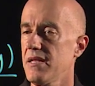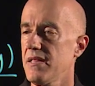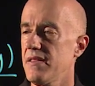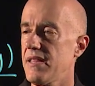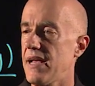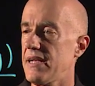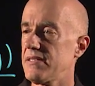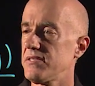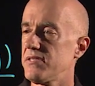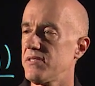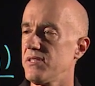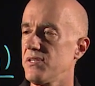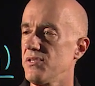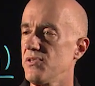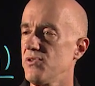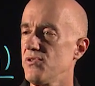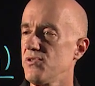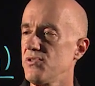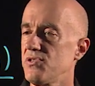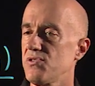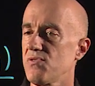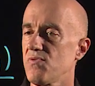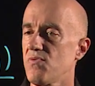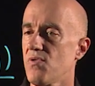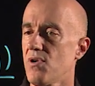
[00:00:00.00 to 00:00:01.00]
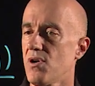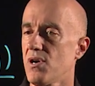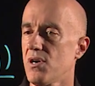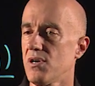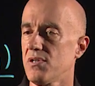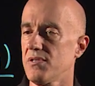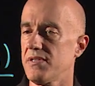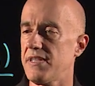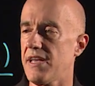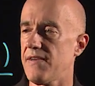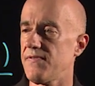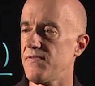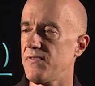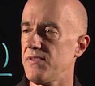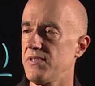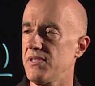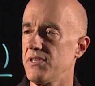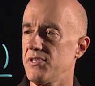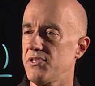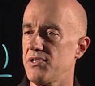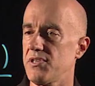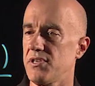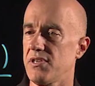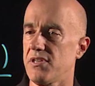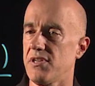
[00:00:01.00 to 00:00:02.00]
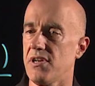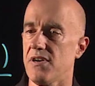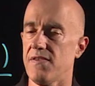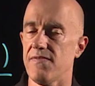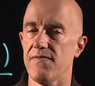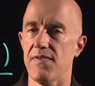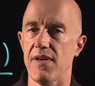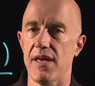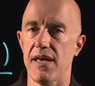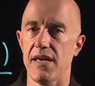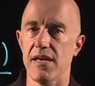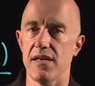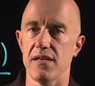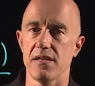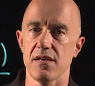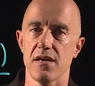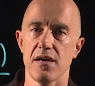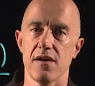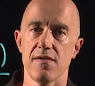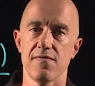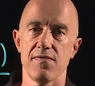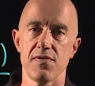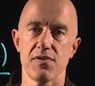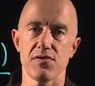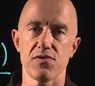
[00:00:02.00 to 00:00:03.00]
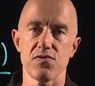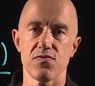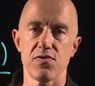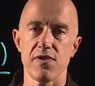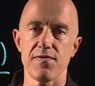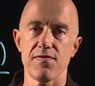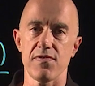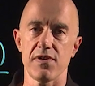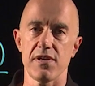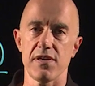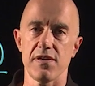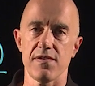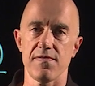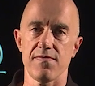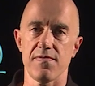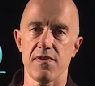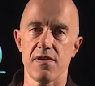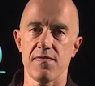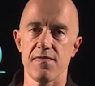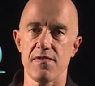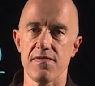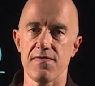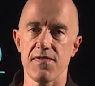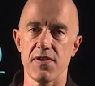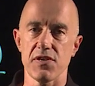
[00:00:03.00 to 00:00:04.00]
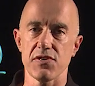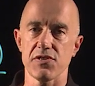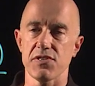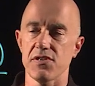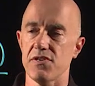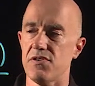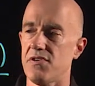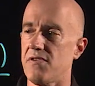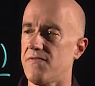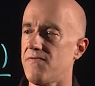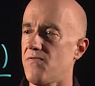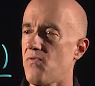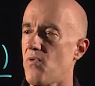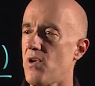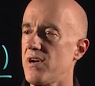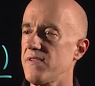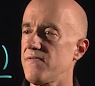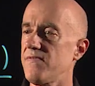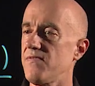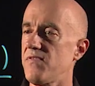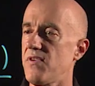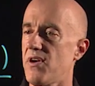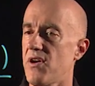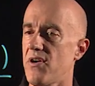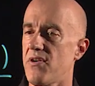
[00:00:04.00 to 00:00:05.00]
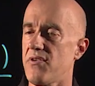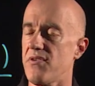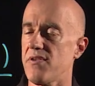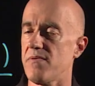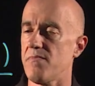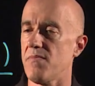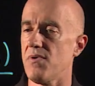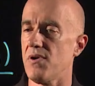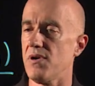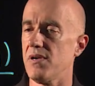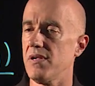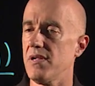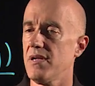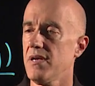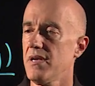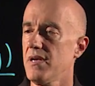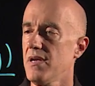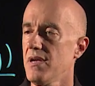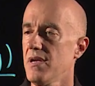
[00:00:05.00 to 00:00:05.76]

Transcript: That's the usual definition of a, of a derivative of a function of one variable.